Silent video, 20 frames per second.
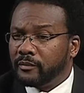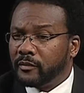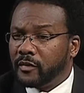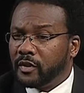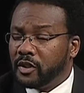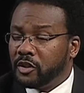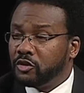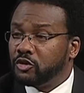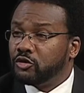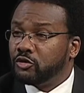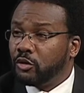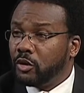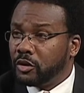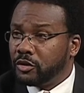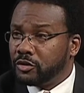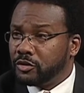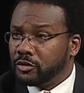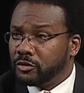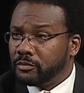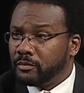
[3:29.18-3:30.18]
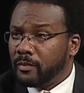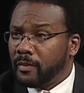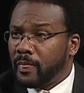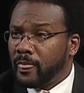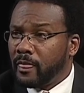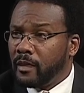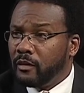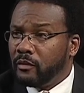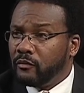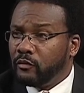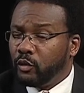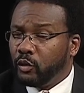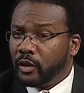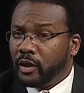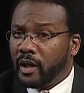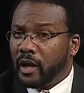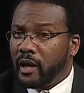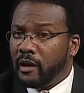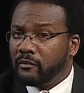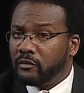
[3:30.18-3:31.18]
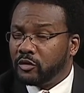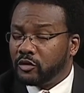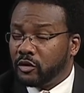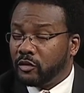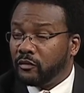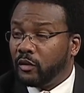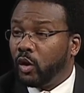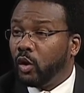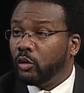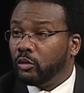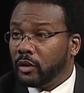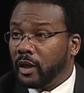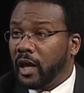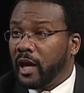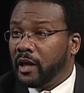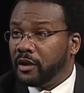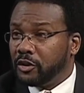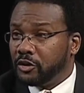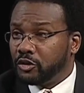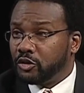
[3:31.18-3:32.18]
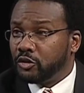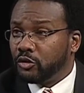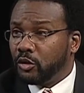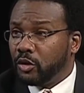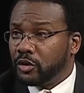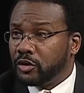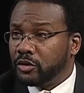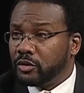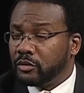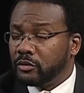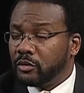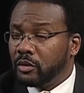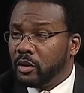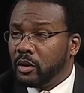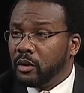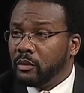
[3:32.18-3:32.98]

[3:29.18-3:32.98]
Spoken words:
instruction, 40 hours of online instruction